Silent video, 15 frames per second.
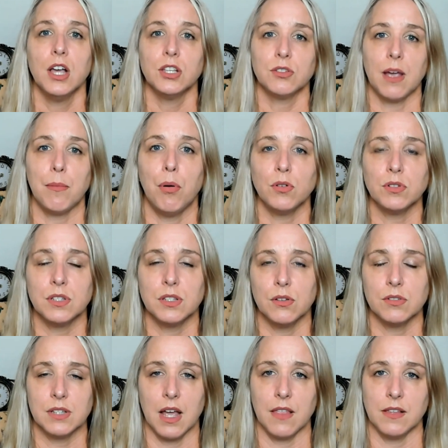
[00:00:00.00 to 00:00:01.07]
So I post
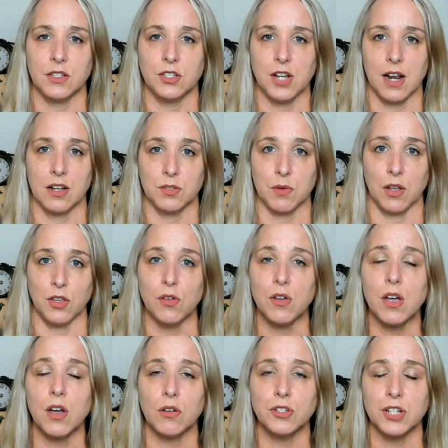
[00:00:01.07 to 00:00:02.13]
those on this channel as well. You
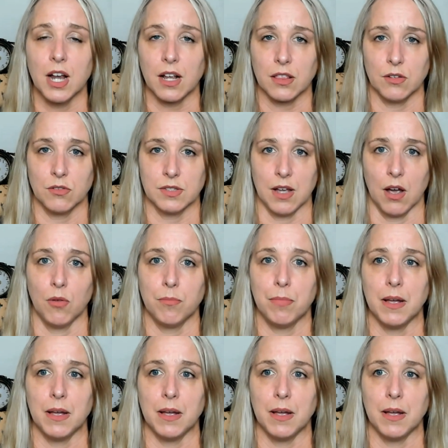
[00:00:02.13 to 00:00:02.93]
can go check those out.